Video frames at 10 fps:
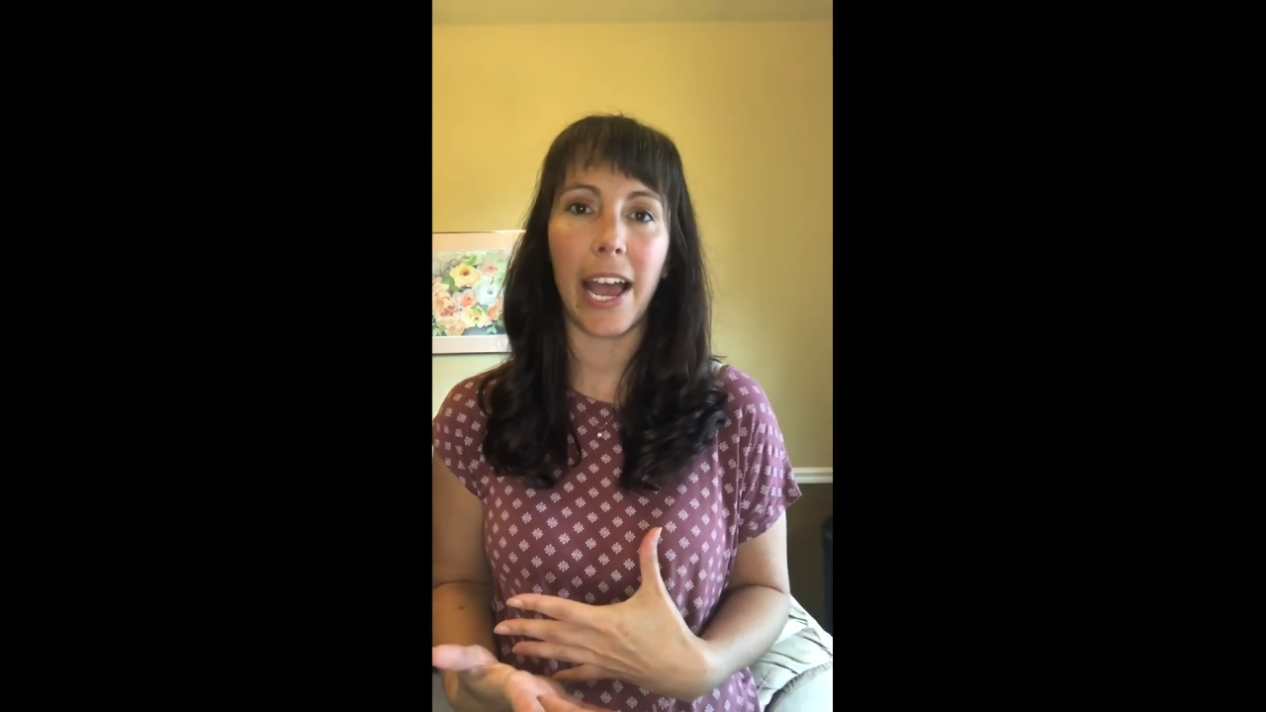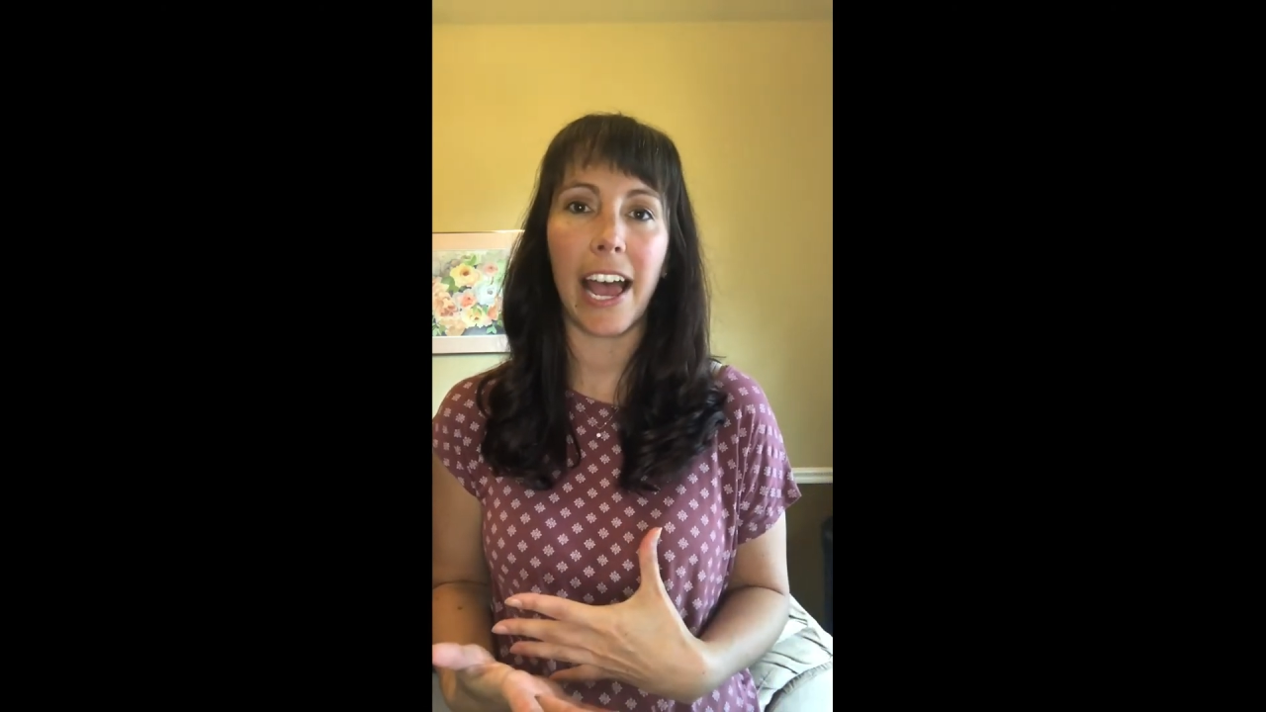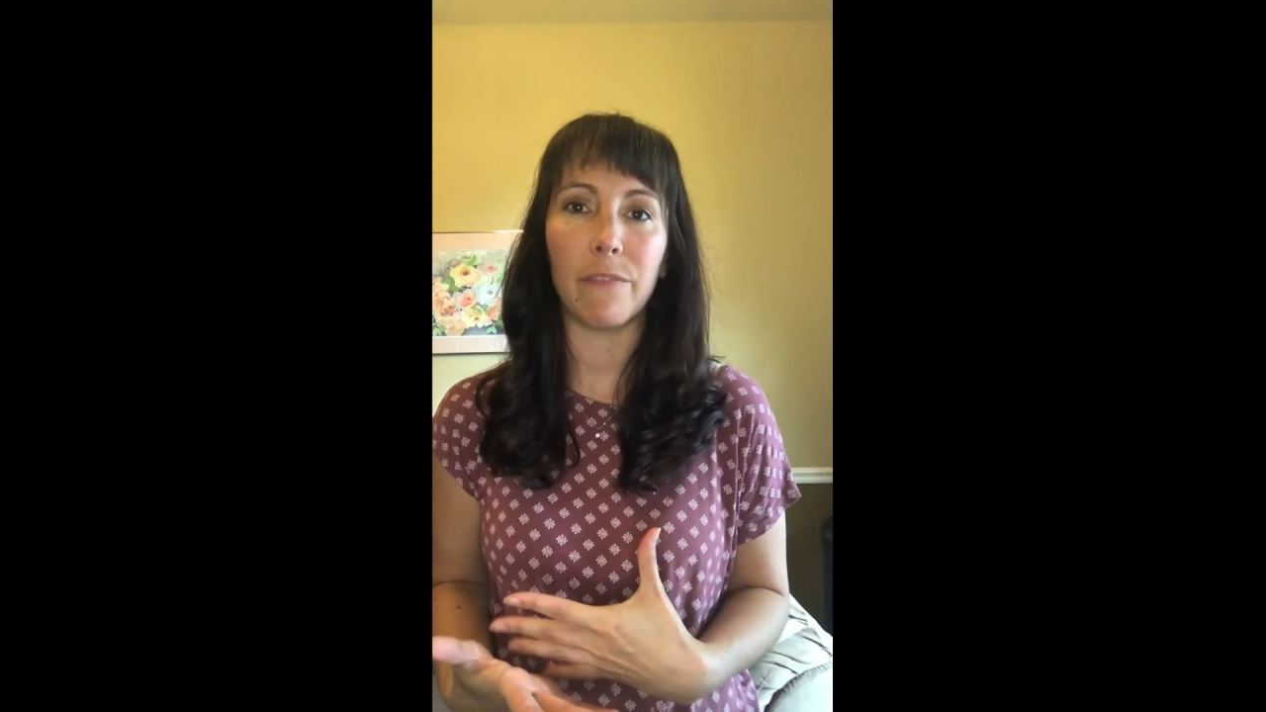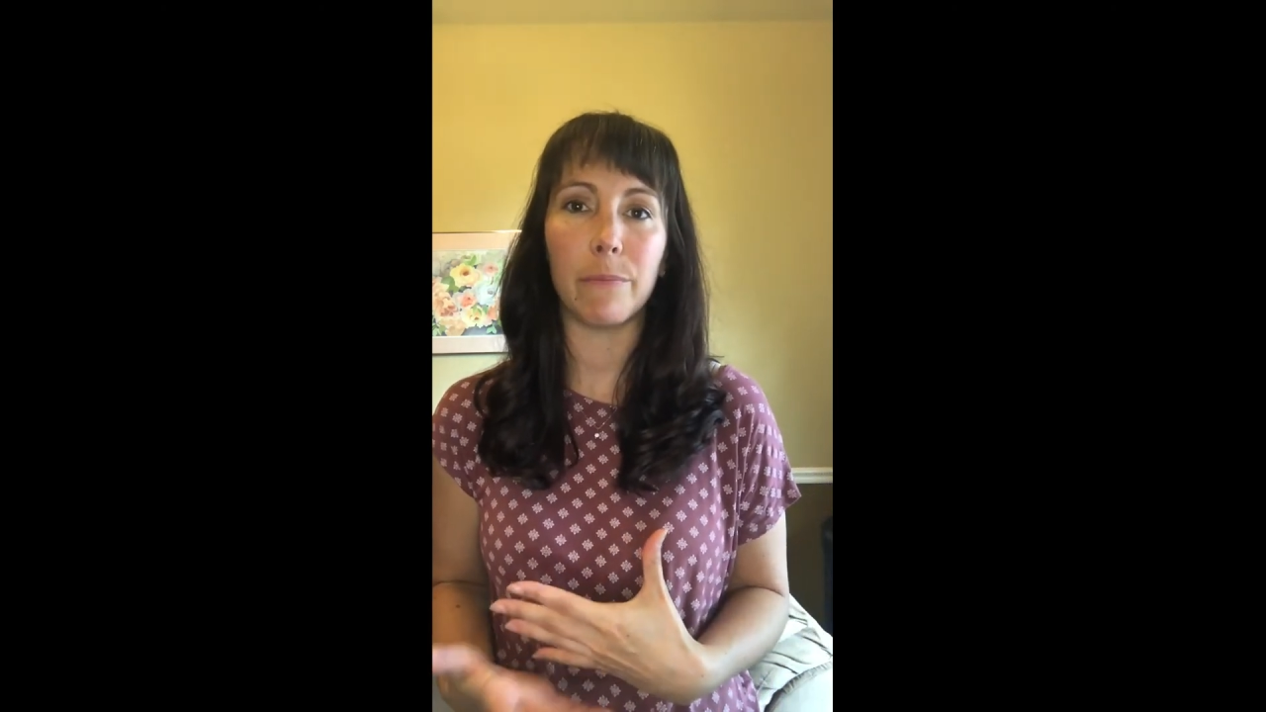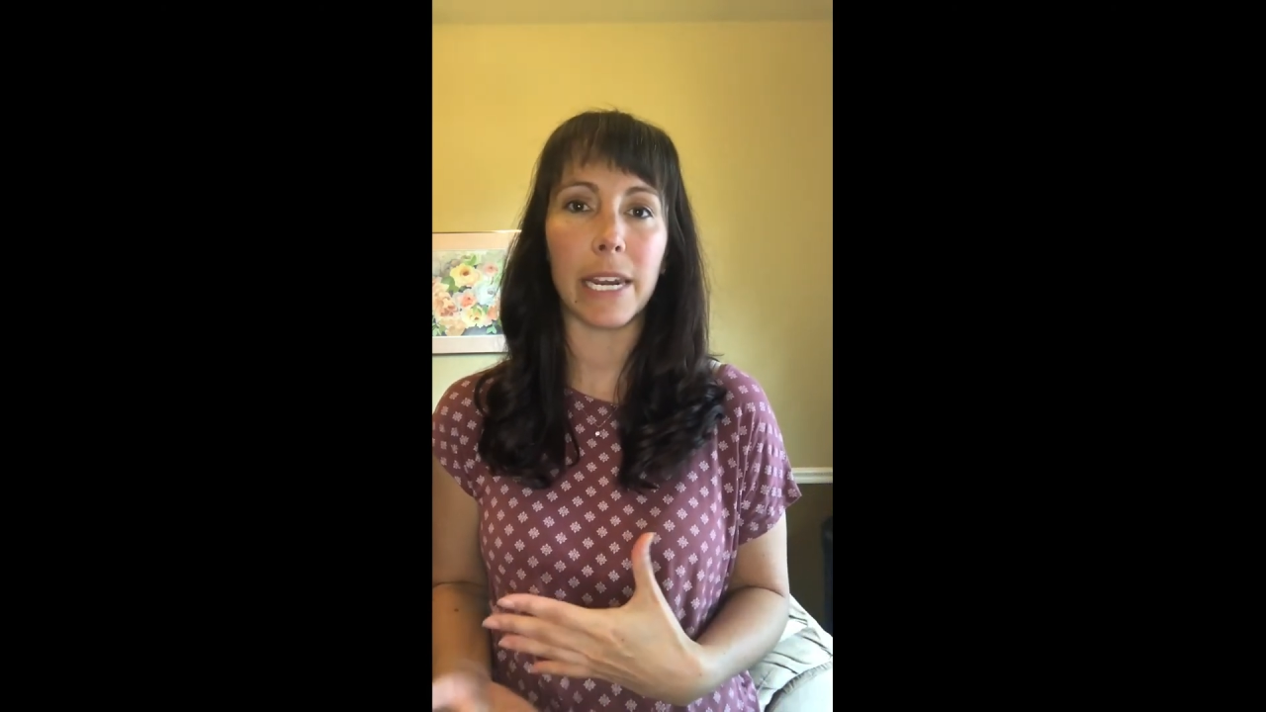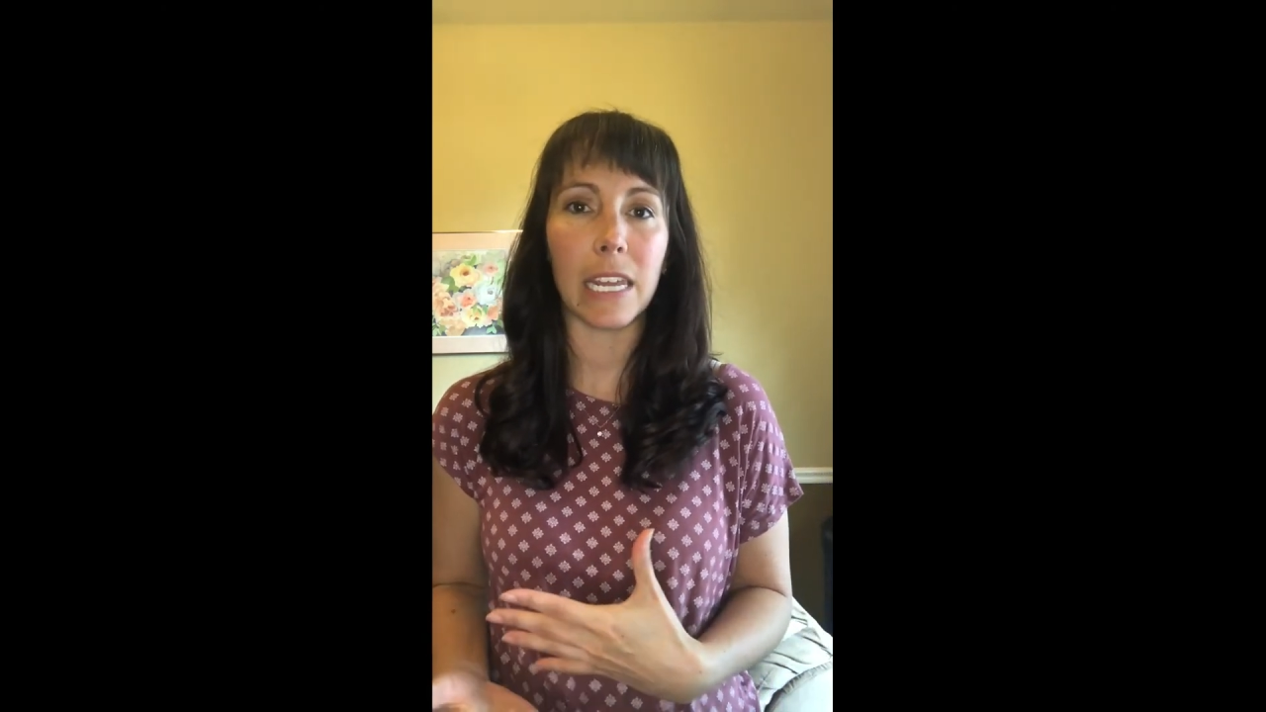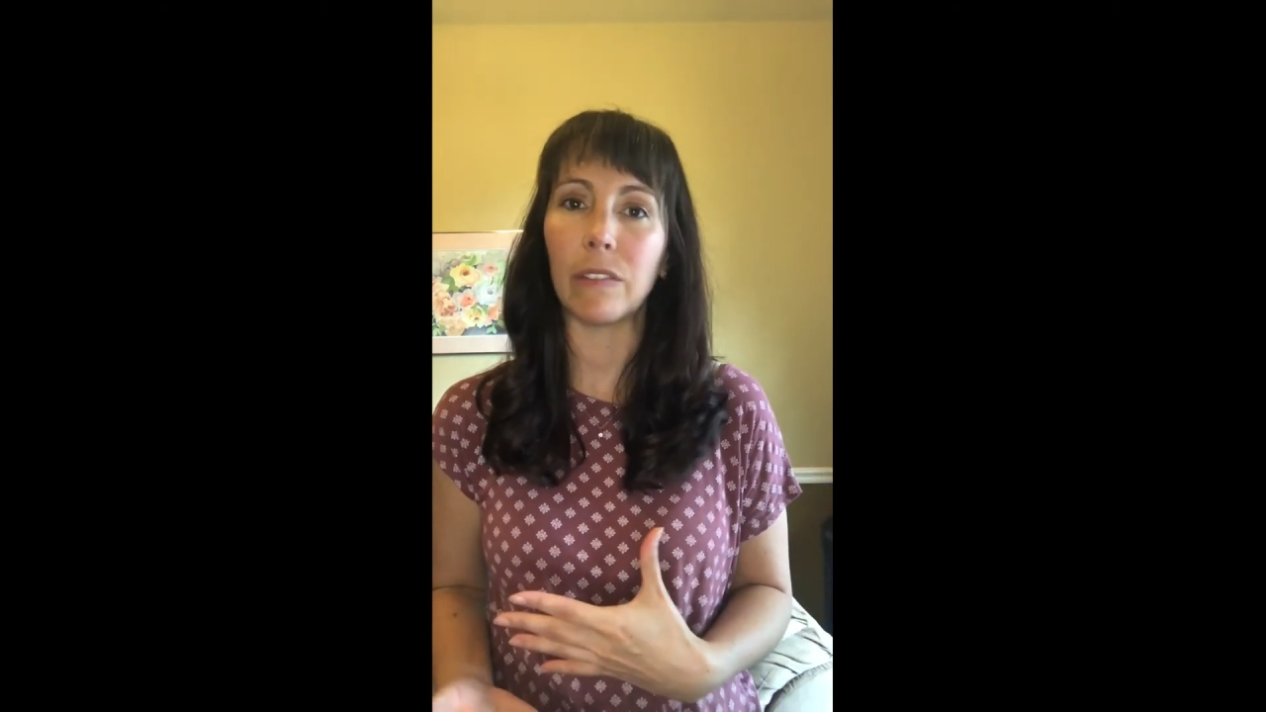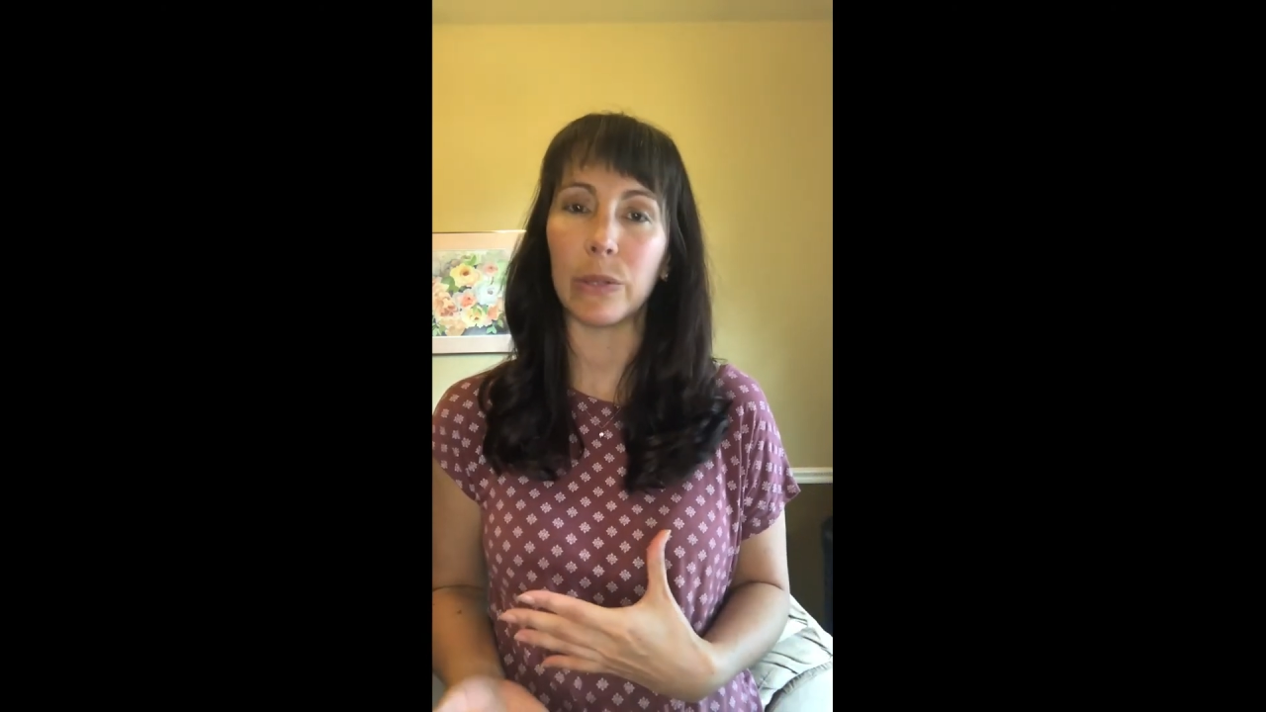have many of